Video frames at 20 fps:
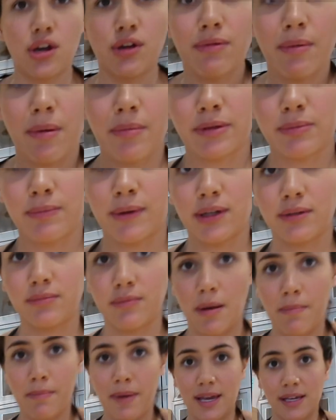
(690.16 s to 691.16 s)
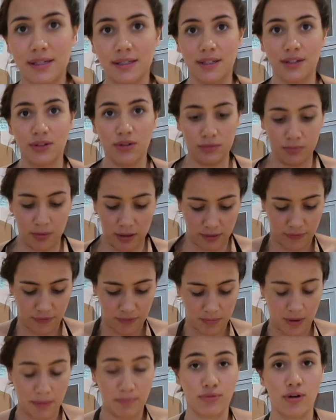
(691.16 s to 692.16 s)
Who remembers my amazing godmother
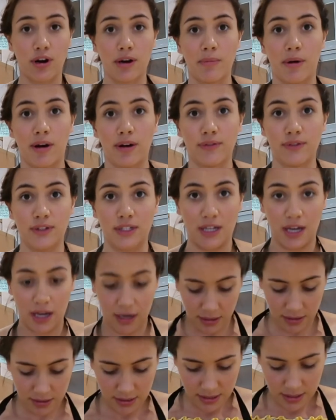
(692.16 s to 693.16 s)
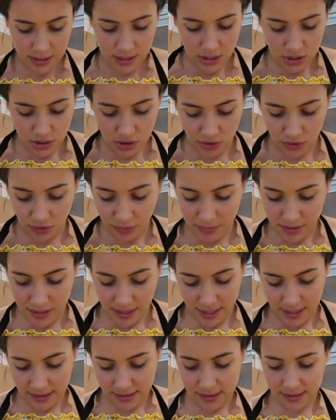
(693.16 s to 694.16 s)
from my Primark video? She got me
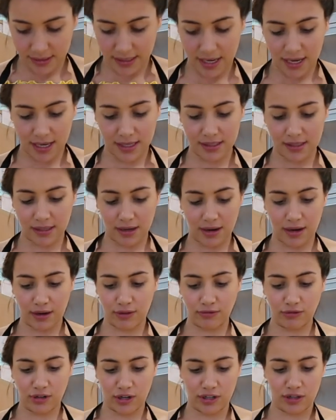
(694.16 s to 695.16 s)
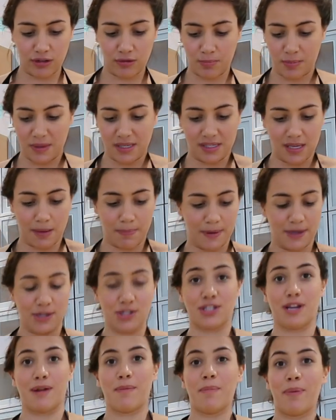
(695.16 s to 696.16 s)
this, it says, "I'd rather be sipping
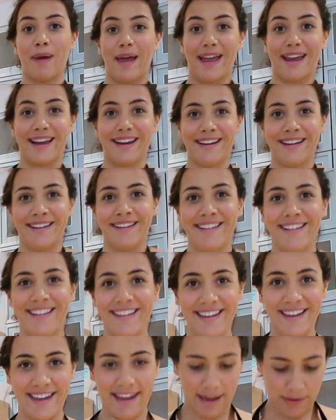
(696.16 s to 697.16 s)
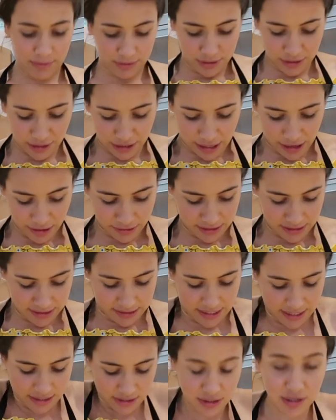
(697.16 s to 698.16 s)
champagne." It was the closest
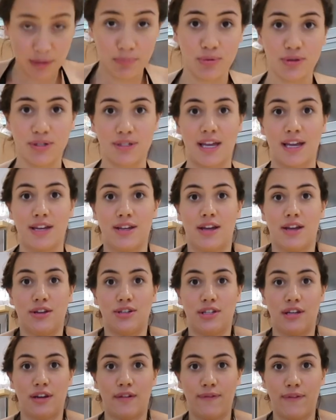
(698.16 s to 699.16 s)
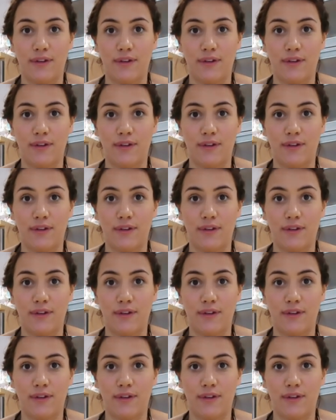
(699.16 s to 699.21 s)
thing to Prosecco she could